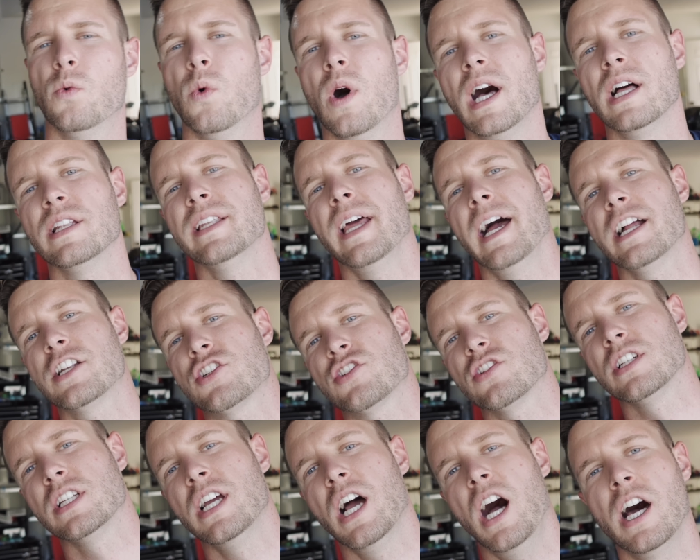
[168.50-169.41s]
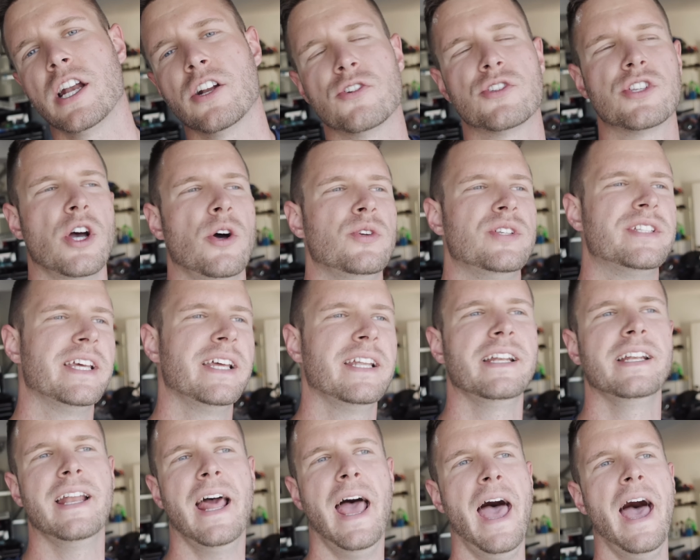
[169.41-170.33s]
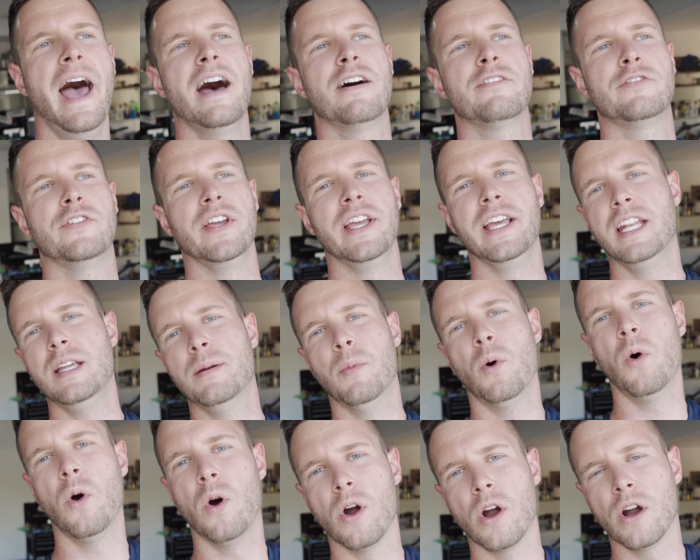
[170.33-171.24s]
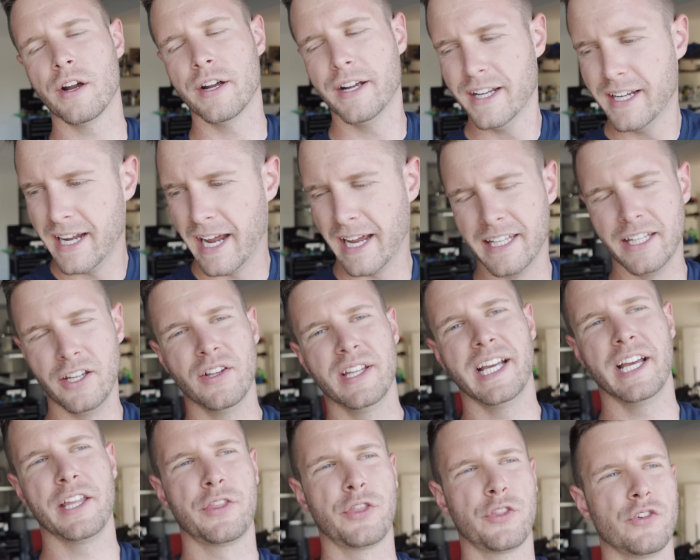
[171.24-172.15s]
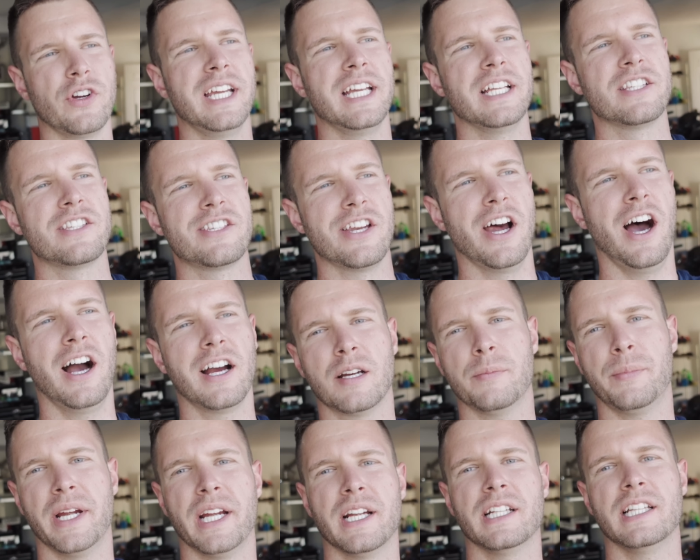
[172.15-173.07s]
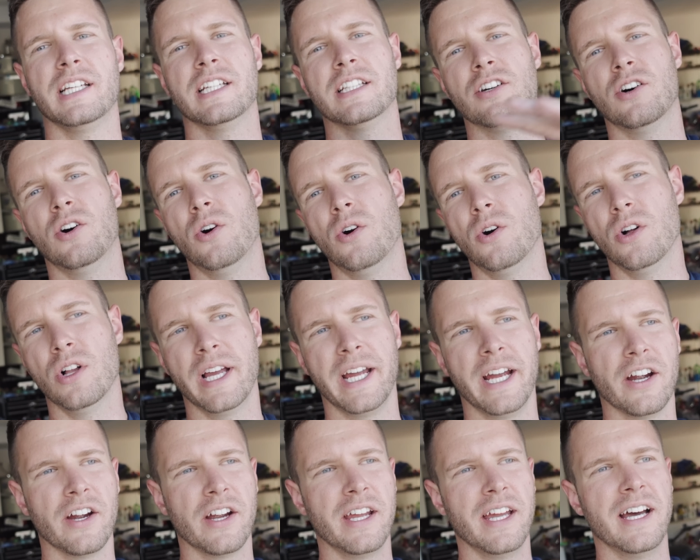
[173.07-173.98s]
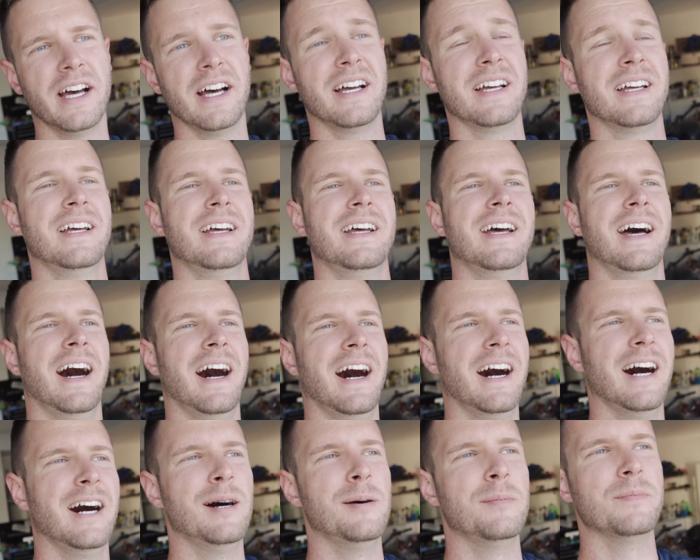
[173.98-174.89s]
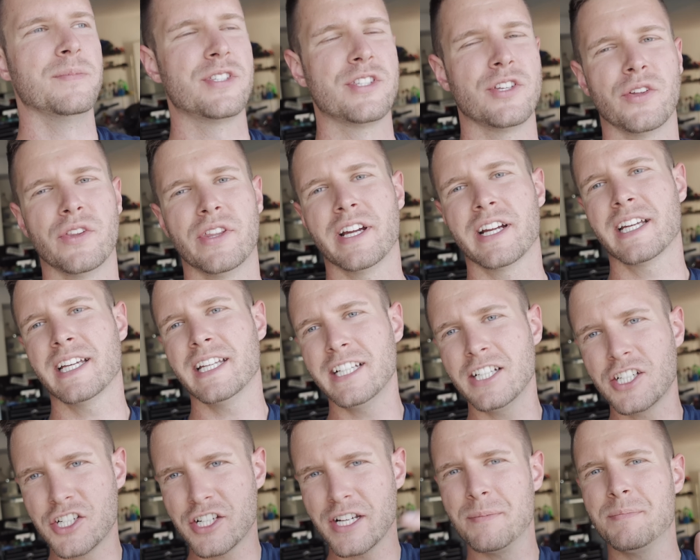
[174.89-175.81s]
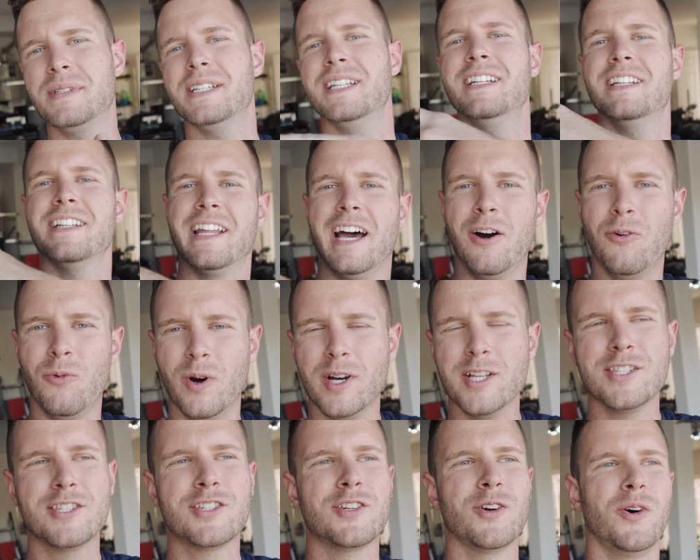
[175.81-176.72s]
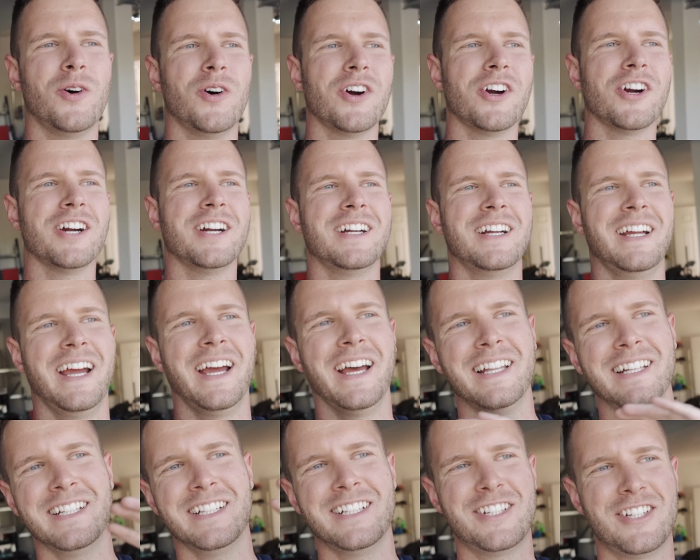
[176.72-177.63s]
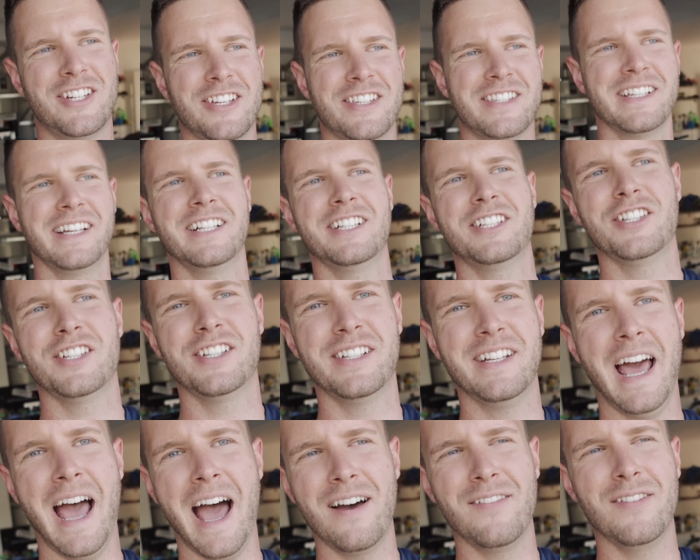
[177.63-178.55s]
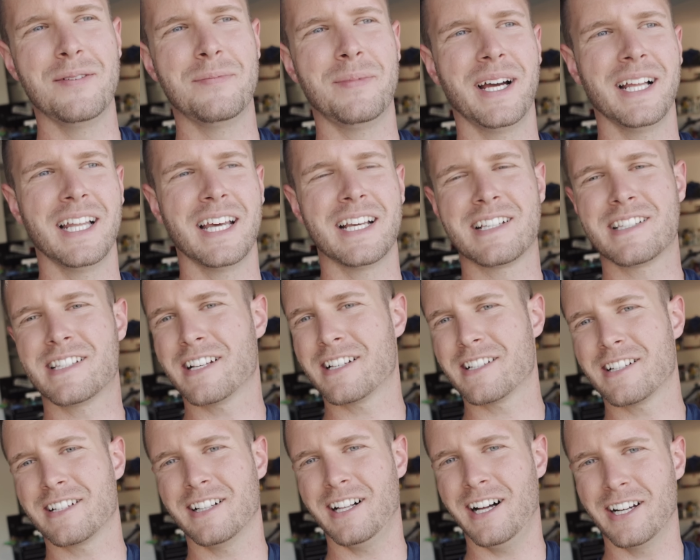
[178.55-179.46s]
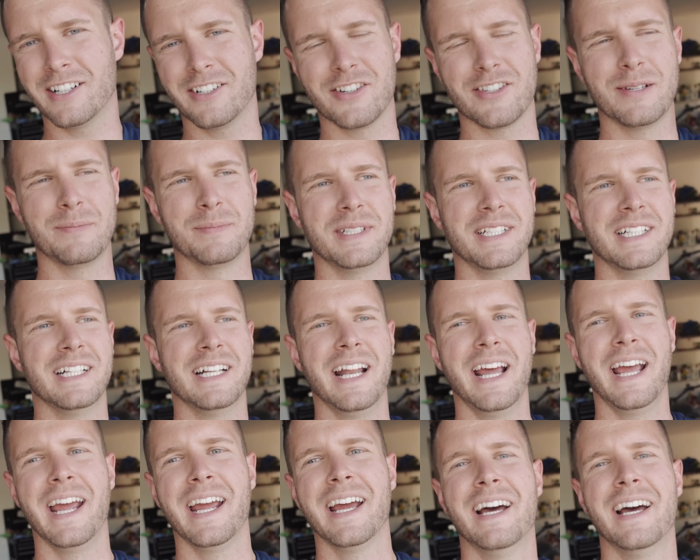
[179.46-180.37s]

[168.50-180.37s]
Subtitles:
Well, naturally AutoZone didn't have any more and they only had 3 in stock apparently in the whole area. So they're getting shipped into that one store and she said she'd have it by like 6 o'clock or something today.